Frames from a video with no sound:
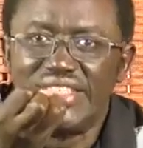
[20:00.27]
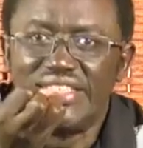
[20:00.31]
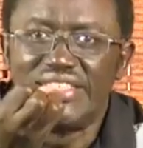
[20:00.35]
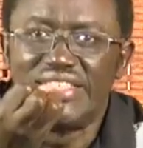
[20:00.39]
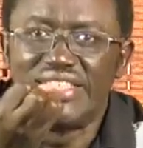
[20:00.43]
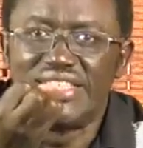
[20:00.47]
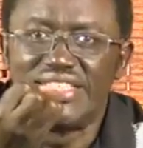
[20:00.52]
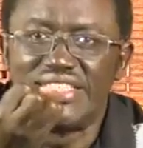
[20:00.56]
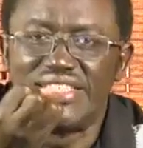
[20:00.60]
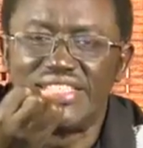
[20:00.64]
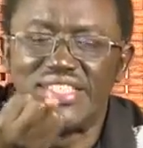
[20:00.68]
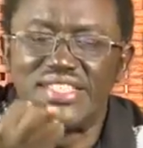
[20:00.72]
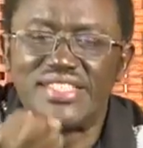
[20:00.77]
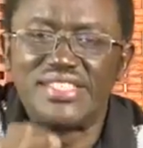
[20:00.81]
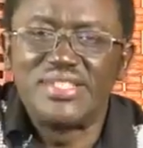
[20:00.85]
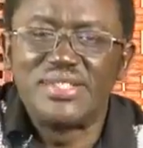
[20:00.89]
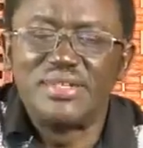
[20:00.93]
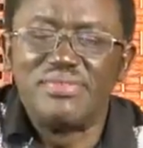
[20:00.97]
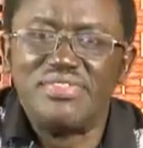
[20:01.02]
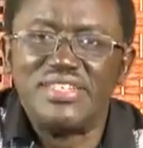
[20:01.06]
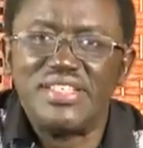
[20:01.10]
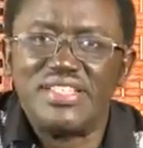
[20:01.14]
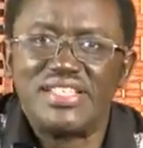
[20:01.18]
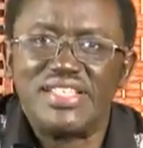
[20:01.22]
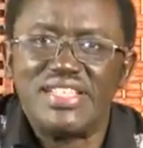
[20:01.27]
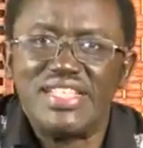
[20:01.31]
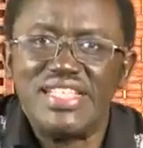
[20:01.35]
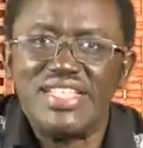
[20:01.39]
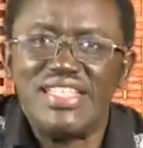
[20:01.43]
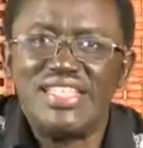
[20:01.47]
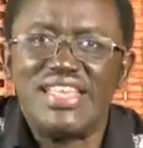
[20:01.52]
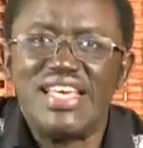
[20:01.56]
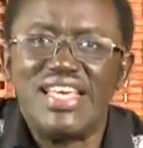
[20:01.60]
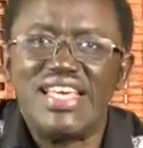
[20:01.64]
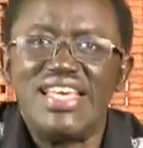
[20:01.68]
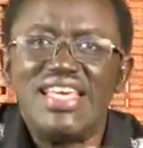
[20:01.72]
the gist of it,
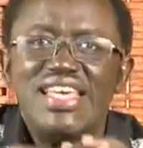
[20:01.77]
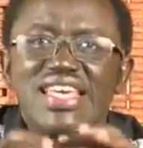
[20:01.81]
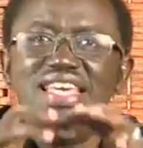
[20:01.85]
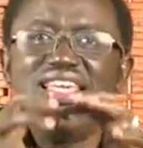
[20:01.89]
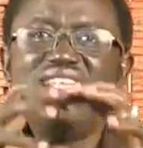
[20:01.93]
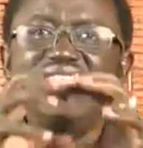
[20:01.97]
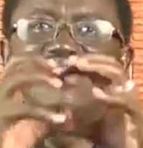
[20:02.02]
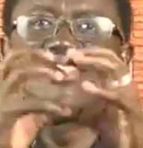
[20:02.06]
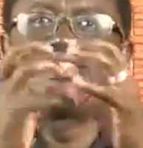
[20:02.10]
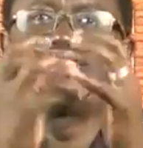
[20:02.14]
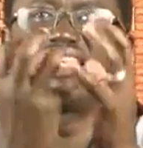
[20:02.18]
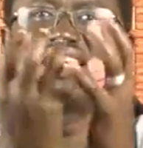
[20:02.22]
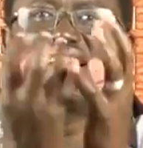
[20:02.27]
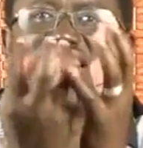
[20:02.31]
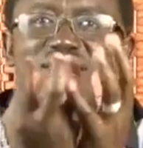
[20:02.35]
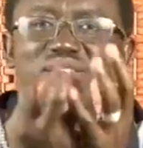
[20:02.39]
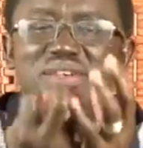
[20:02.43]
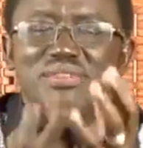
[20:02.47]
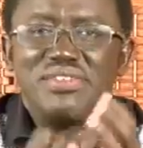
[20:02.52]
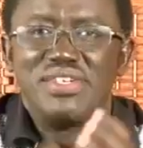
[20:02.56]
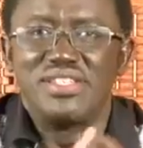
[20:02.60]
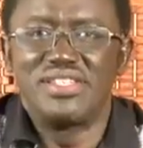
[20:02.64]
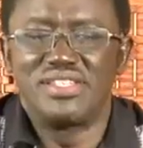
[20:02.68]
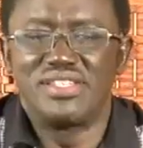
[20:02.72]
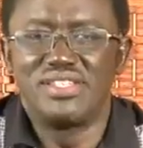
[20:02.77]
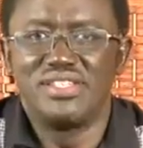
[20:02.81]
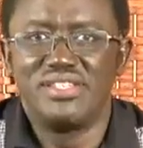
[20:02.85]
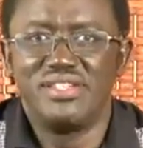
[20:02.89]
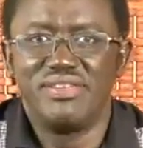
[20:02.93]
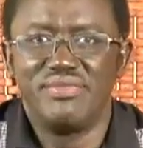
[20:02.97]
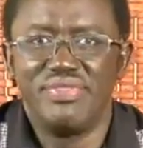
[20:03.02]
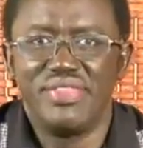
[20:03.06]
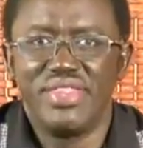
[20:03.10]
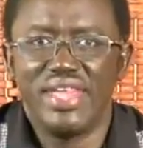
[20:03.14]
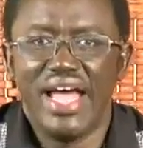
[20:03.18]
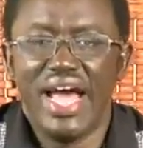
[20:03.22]
the insides of it.
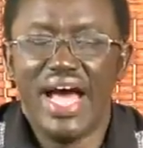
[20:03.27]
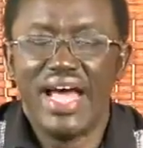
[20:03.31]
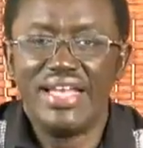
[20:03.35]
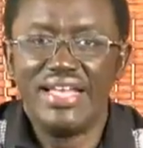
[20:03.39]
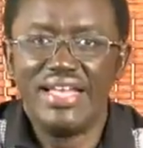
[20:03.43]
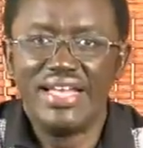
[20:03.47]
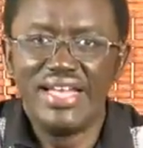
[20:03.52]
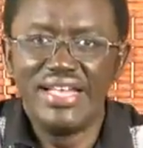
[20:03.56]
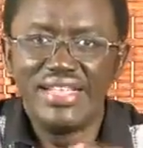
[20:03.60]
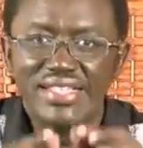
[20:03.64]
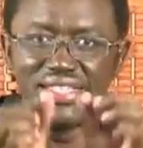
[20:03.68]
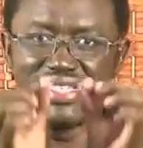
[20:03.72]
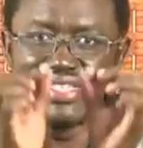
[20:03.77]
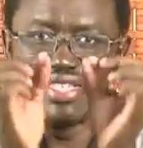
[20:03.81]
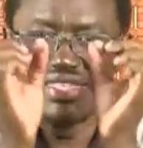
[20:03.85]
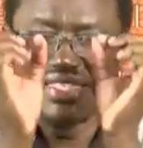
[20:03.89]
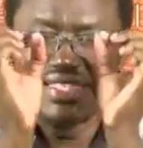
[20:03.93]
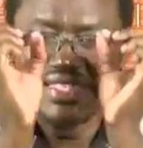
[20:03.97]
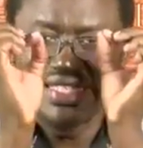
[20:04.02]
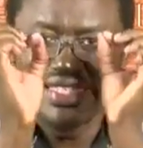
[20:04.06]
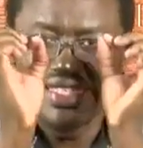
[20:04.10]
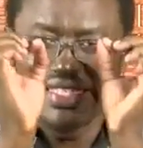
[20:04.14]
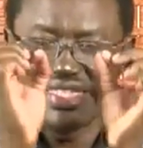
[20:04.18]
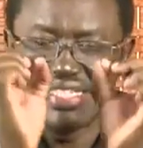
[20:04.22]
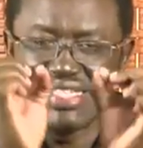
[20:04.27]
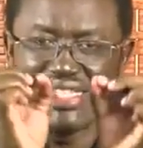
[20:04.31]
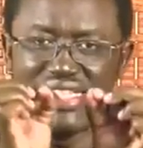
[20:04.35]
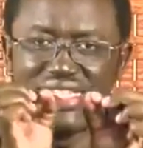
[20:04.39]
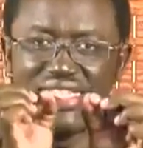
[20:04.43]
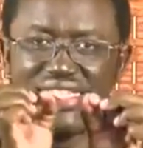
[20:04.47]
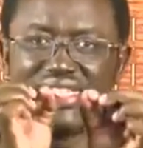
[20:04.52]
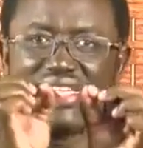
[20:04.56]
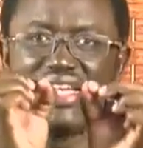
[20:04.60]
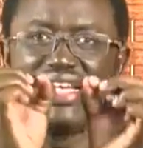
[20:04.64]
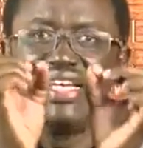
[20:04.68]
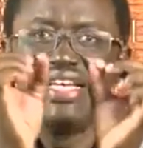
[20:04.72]
Unless this
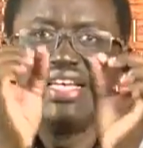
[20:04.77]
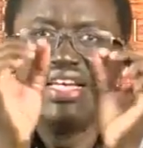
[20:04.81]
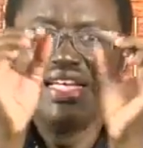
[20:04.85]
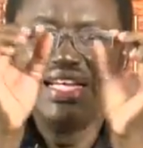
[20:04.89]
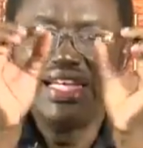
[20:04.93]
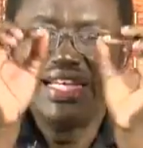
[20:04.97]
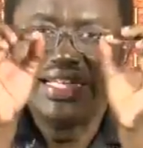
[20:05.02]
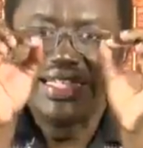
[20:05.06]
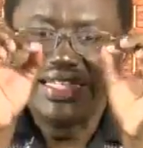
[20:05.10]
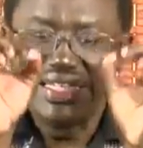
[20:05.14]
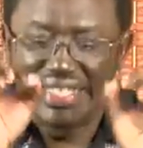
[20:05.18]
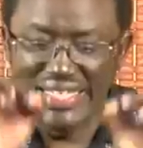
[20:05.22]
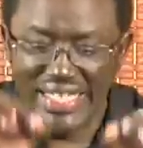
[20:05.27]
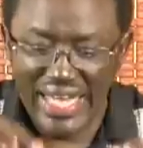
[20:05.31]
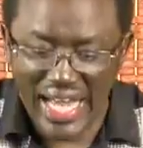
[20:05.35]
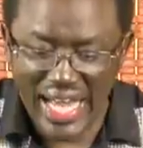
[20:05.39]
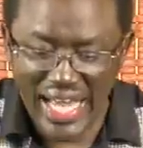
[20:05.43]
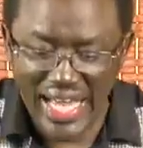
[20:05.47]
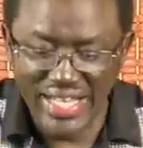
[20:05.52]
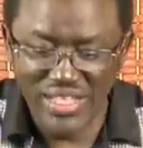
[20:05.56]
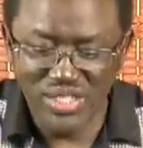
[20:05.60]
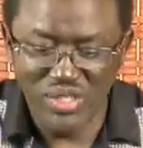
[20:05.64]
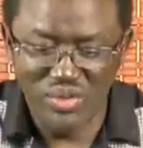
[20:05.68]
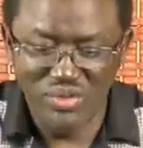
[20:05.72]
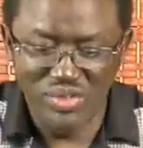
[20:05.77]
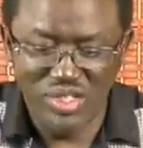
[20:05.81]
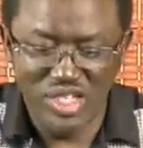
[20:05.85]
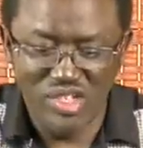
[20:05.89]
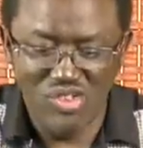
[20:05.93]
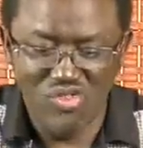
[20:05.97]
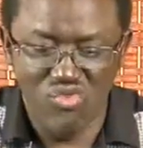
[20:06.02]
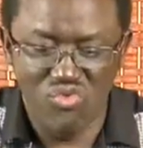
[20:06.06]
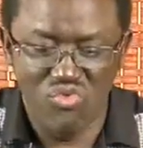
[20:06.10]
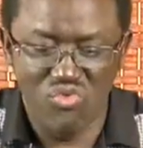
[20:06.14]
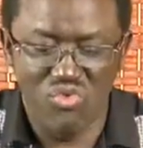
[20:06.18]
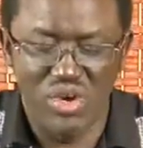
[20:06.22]
seed dies on the
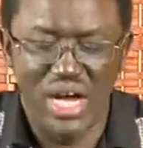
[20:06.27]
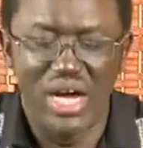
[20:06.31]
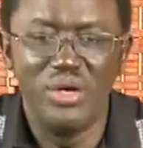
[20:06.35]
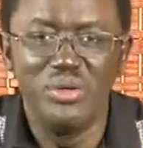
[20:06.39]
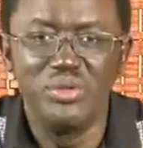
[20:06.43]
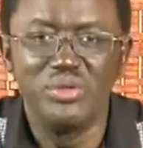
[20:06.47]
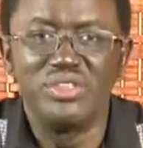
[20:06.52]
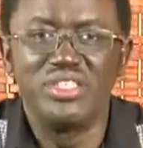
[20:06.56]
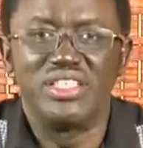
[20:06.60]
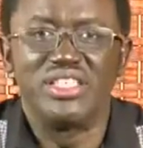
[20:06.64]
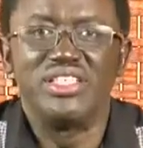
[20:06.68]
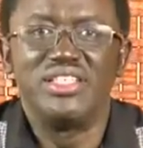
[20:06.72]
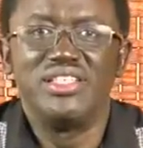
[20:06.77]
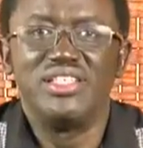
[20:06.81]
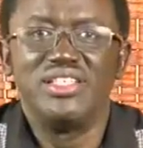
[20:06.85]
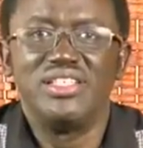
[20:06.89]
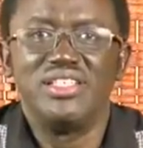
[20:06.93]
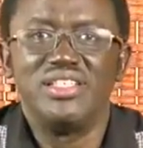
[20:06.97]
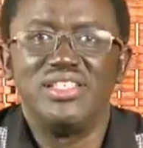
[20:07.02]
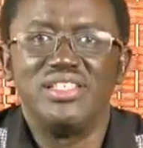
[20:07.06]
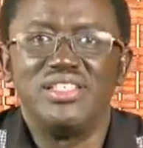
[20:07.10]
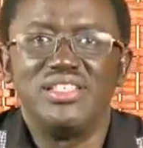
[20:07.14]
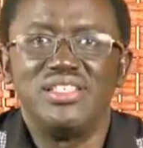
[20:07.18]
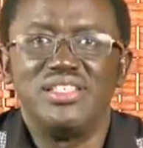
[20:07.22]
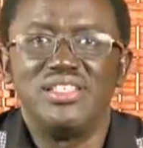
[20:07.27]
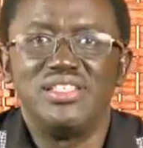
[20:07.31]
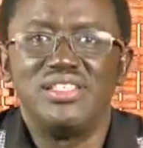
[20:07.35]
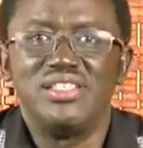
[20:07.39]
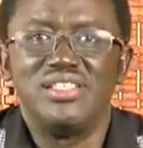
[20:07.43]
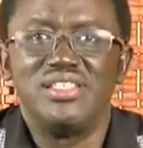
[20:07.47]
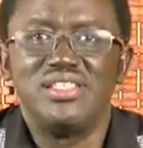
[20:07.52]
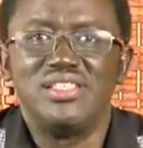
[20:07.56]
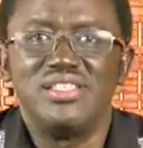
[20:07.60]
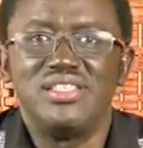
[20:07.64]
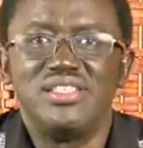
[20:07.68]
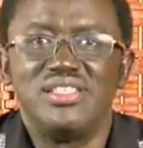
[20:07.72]
ground
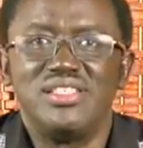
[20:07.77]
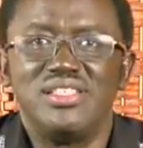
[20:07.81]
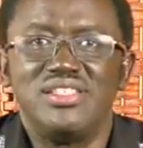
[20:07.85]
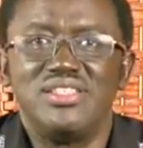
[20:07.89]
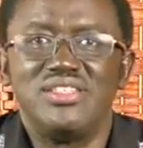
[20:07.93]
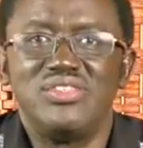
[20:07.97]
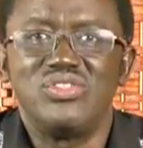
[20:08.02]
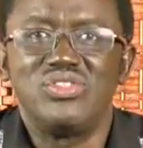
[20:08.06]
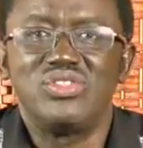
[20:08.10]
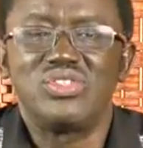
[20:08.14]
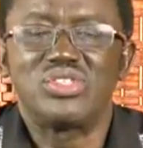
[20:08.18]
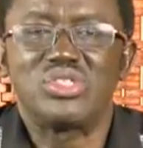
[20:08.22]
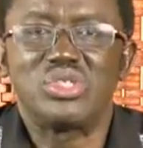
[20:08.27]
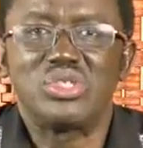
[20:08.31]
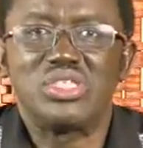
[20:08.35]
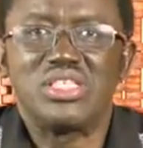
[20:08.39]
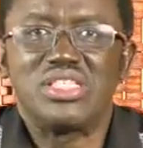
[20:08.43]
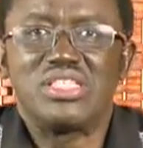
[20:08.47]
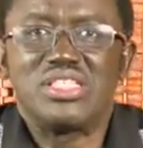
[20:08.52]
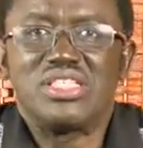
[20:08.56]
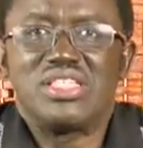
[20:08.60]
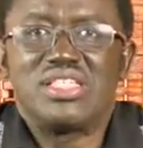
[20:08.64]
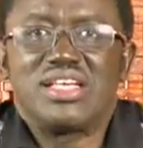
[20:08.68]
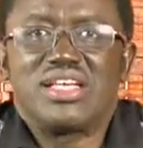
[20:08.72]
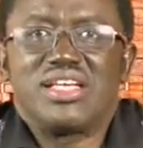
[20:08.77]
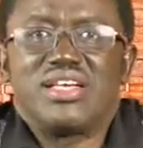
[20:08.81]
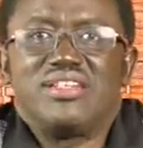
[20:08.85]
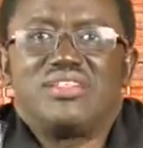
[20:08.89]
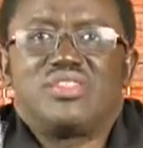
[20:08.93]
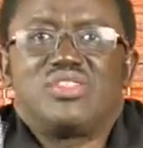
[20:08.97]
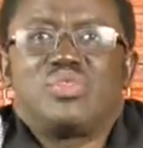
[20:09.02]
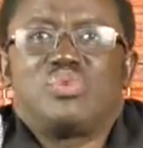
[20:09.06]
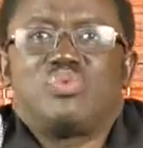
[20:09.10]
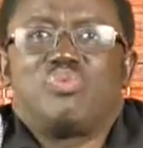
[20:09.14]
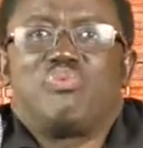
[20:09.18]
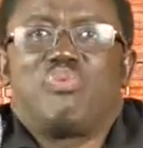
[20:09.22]
so that it can
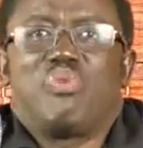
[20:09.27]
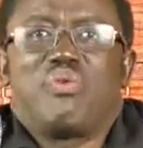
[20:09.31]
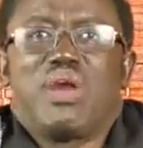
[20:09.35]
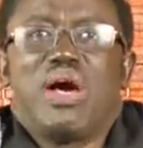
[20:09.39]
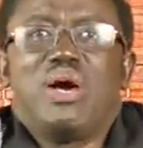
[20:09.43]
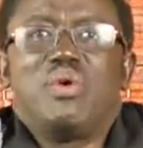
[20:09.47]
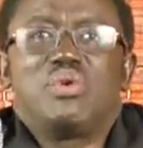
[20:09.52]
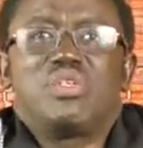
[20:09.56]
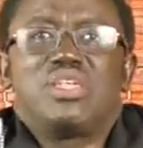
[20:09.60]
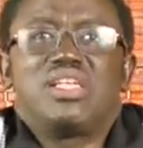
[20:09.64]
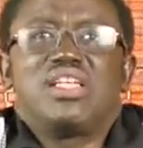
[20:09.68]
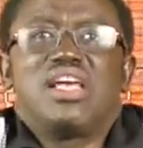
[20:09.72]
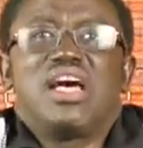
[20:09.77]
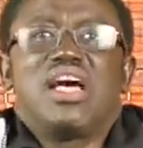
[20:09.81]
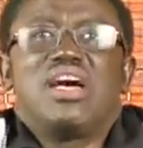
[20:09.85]
sprout and